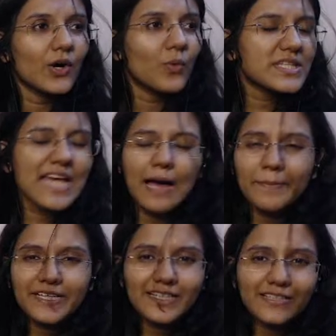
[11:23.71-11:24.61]
What's
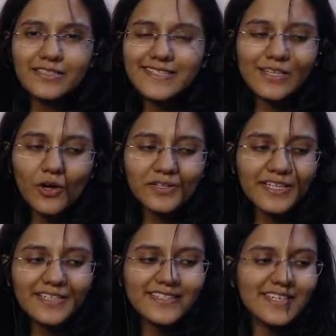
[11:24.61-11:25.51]
happening in this
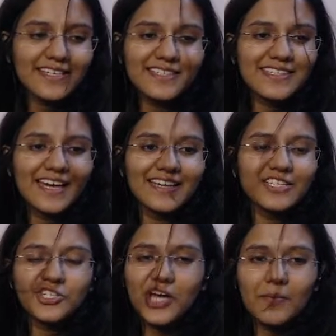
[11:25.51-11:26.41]
context is that
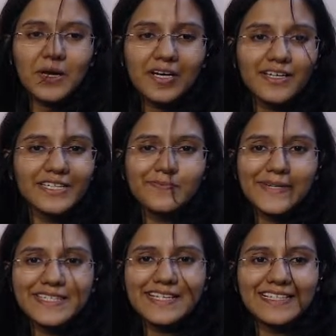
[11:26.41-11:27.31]
Shama is
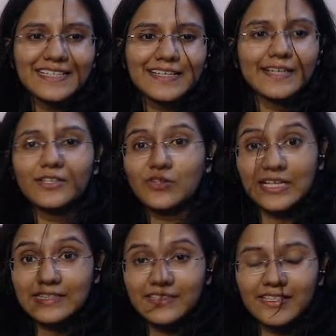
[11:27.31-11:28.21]
basically trying to
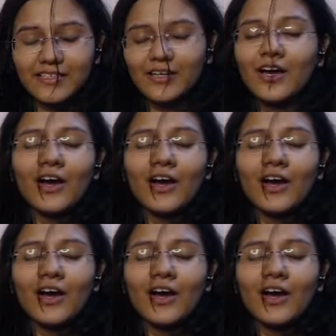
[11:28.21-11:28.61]
tell the reader,